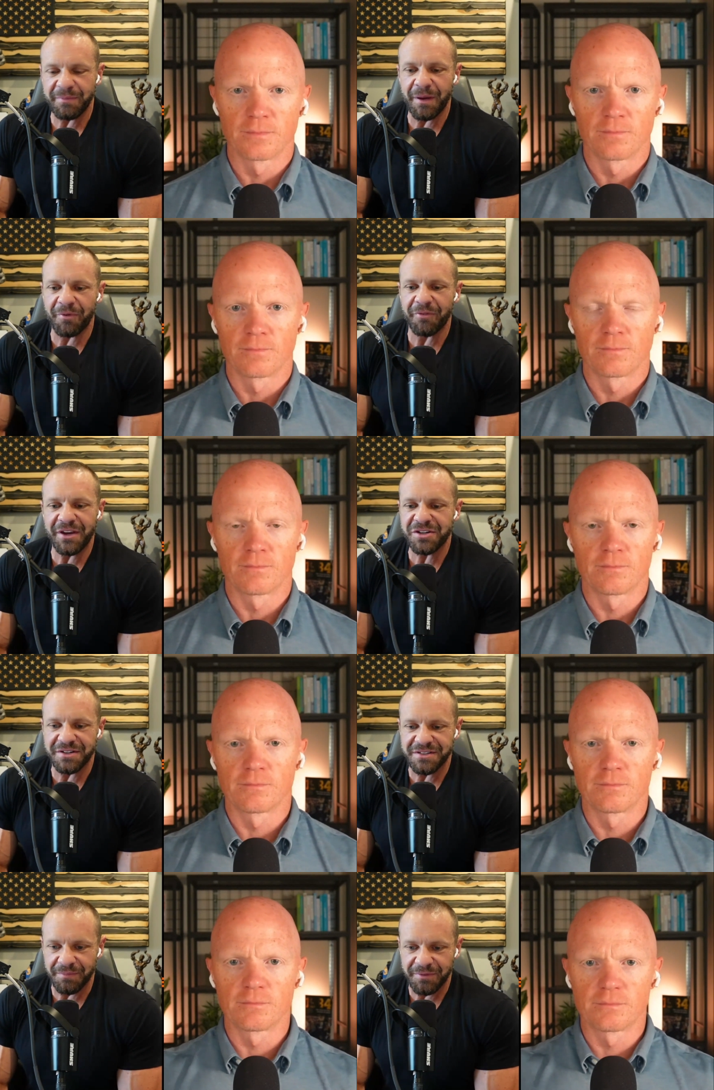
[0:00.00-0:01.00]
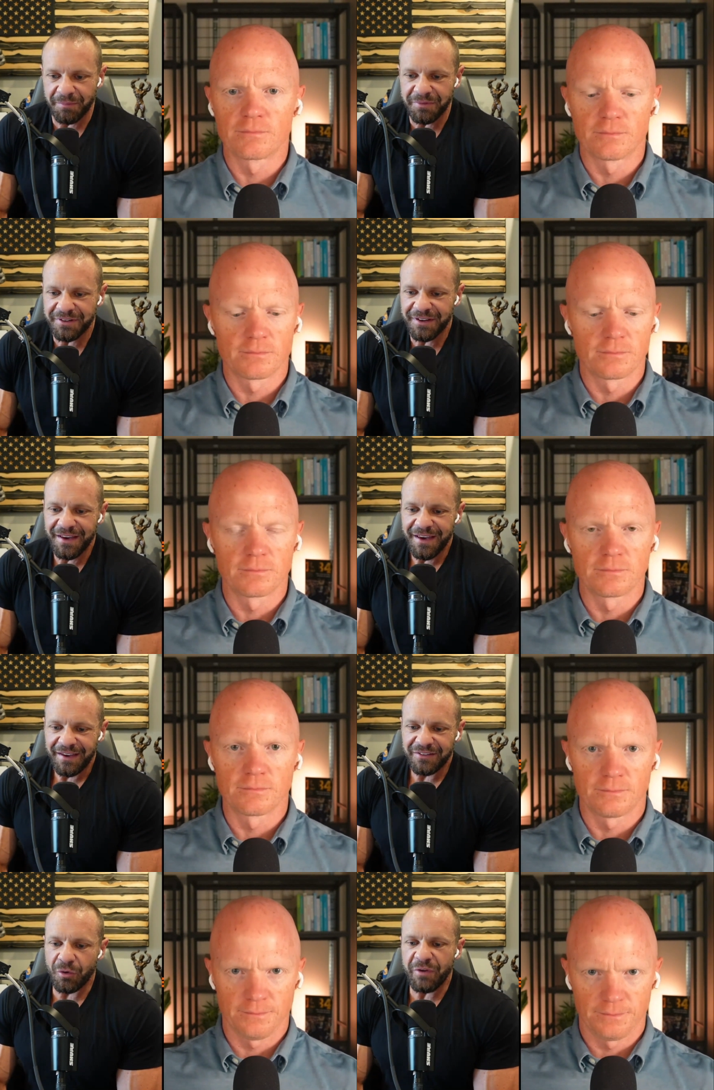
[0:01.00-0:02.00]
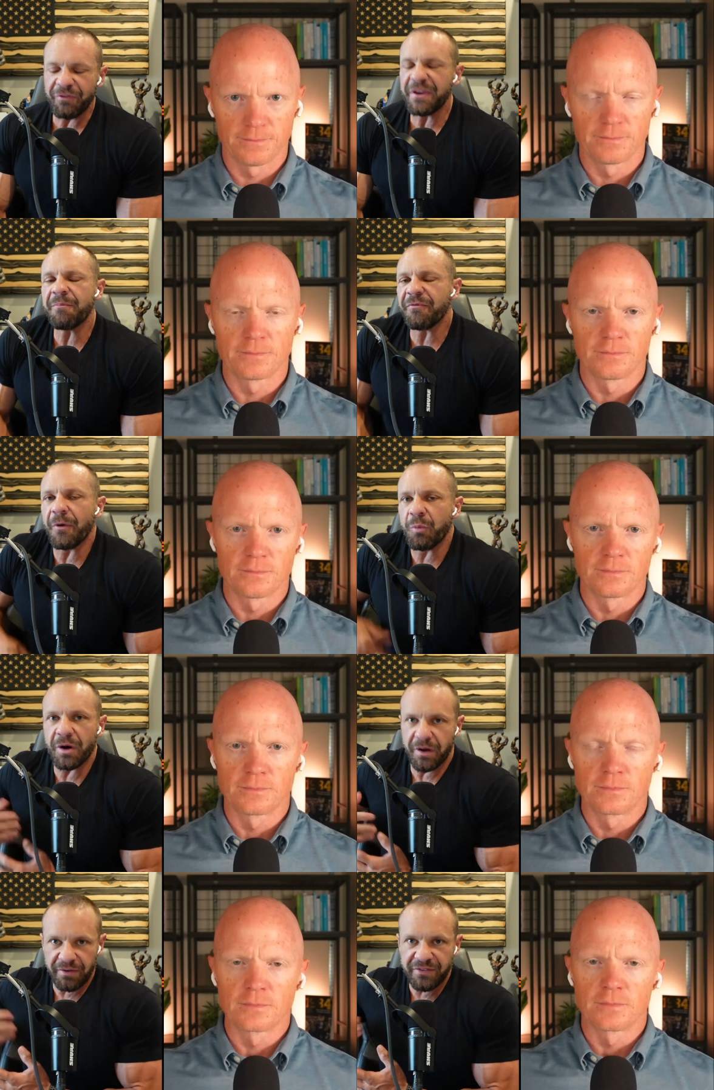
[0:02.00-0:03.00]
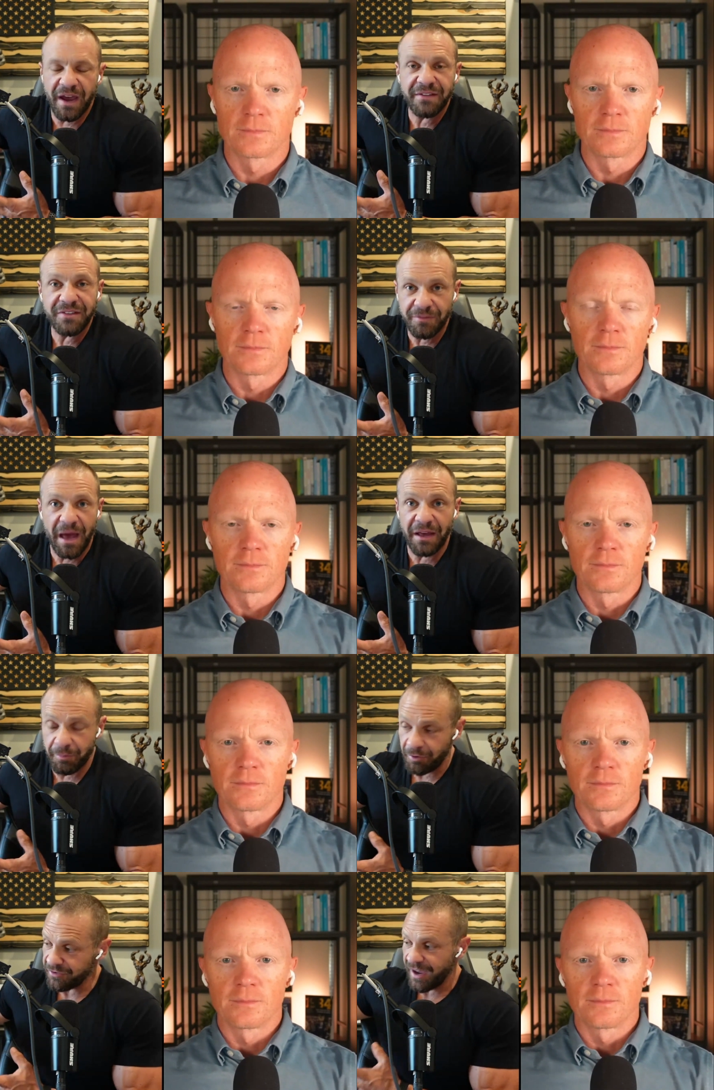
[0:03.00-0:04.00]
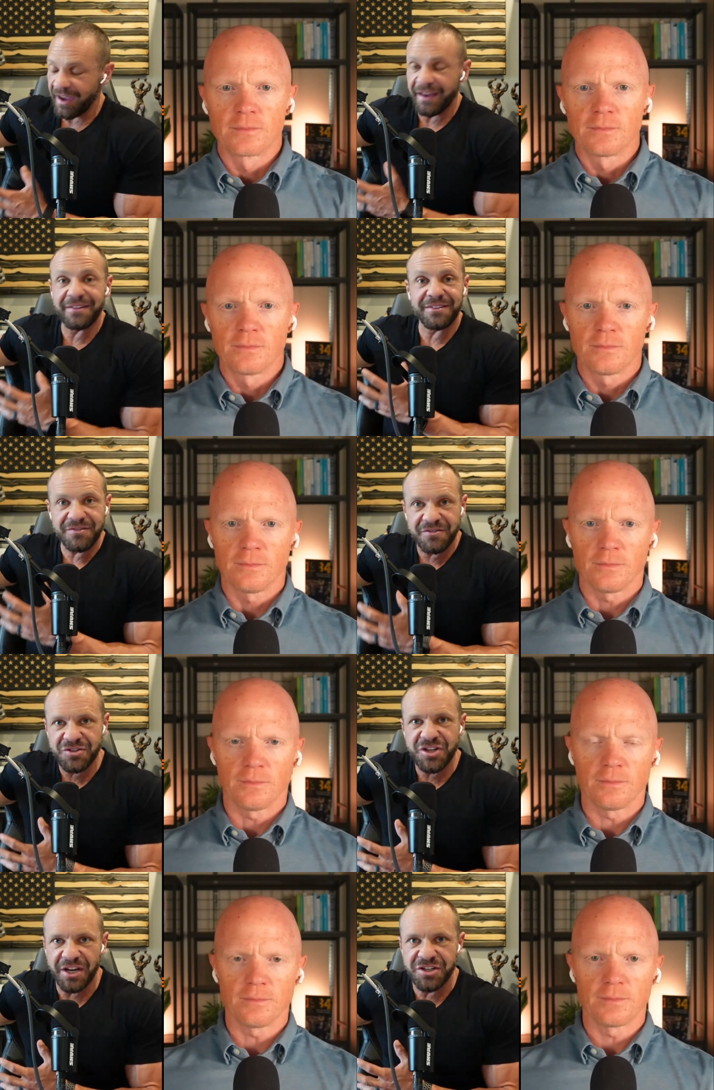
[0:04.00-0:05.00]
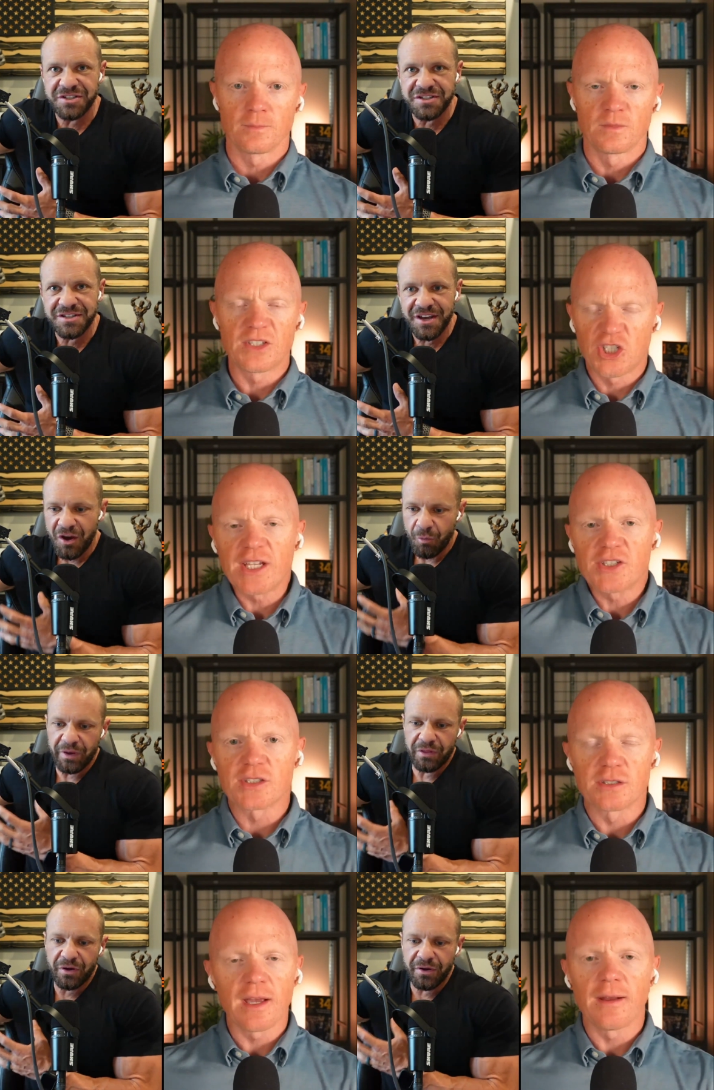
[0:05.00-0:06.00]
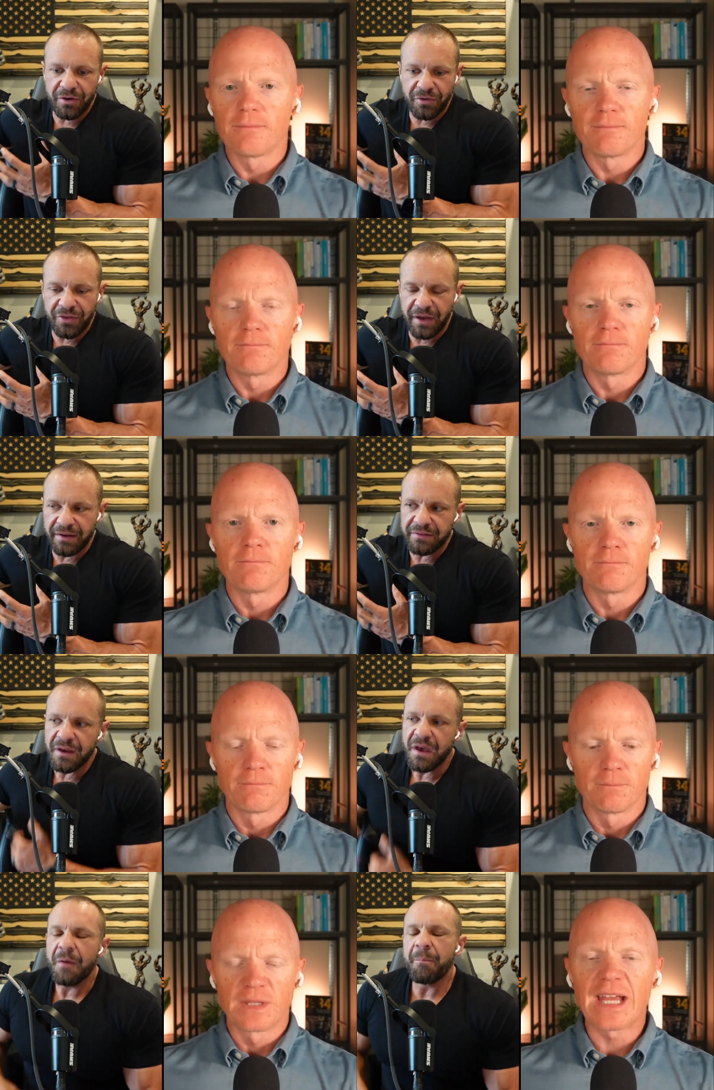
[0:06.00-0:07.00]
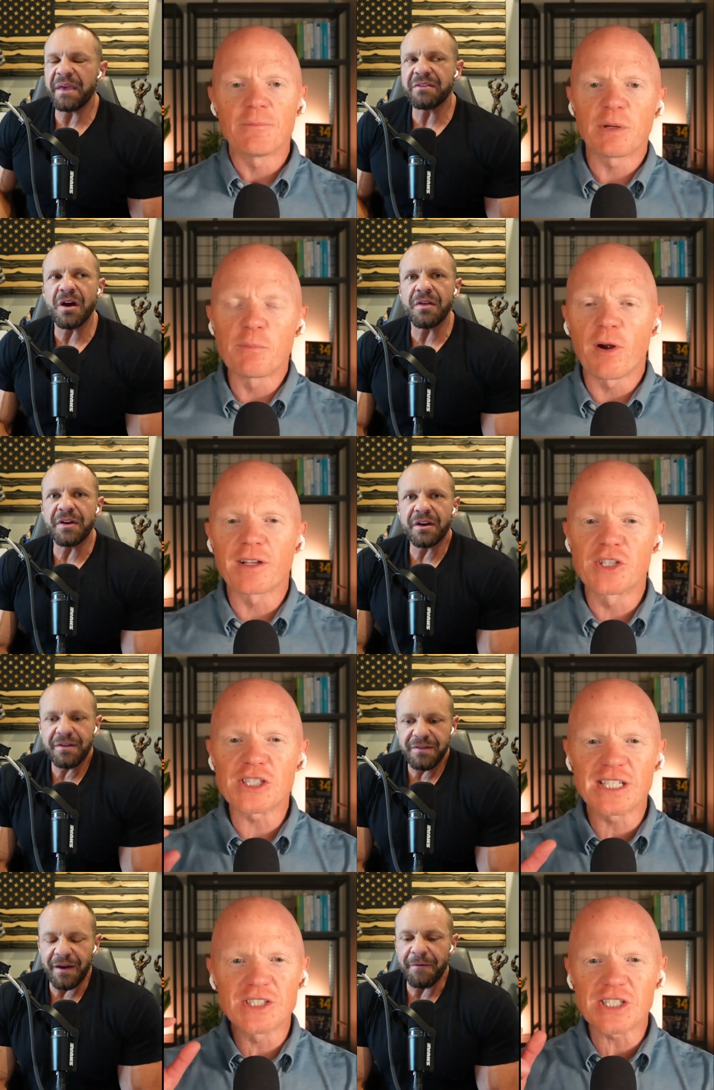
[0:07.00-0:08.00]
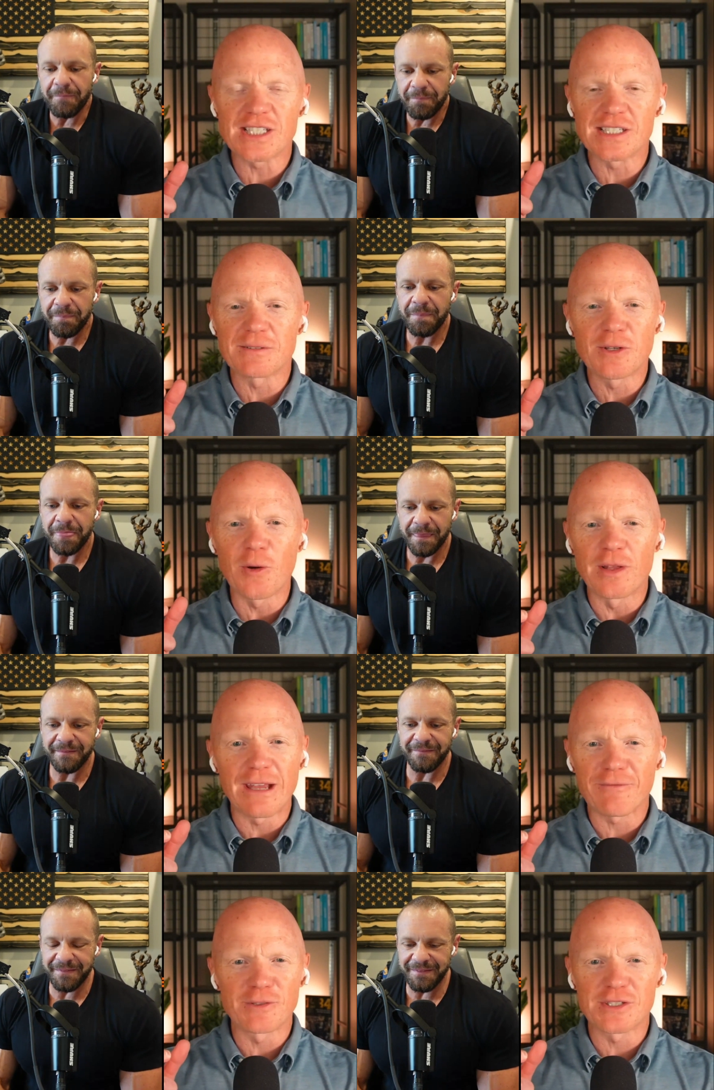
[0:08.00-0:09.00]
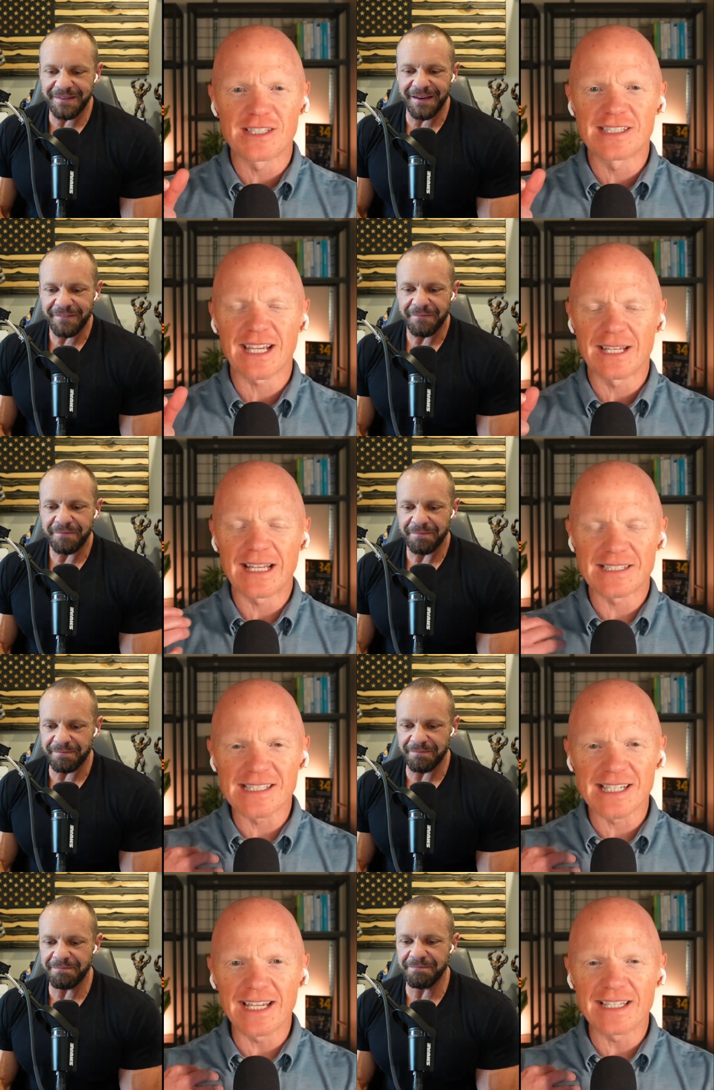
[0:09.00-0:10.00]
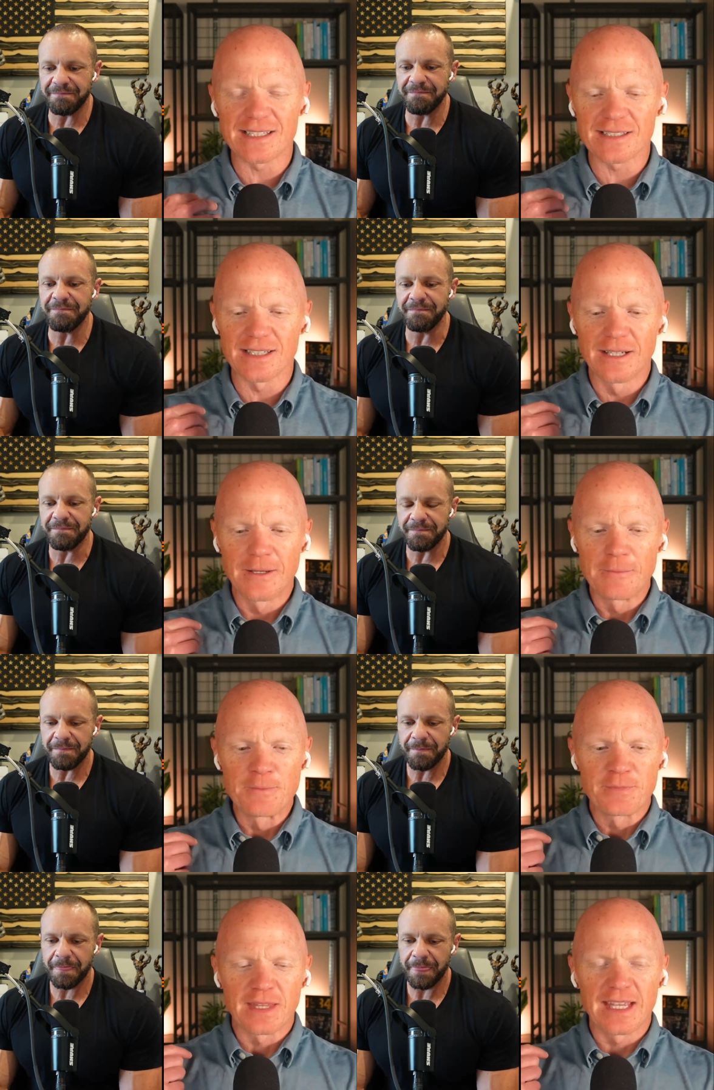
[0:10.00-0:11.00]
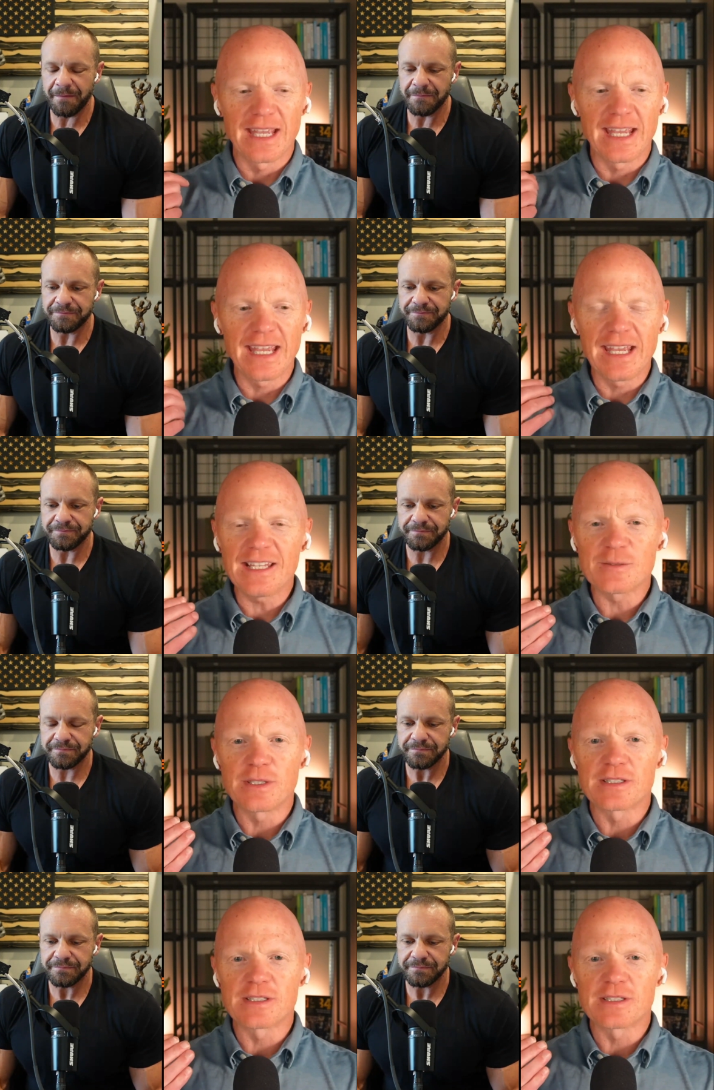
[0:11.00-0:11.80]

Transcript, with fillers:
Speaker 1: sleep deprivation symptoms. So we keep, we're, science is malleable. Science changes. It changes.
Speaker 2: We yeah. learn new things. Yeah, based but Mark, the, just, just yeah. to go on that for just a yeah. second, as a scientist, it has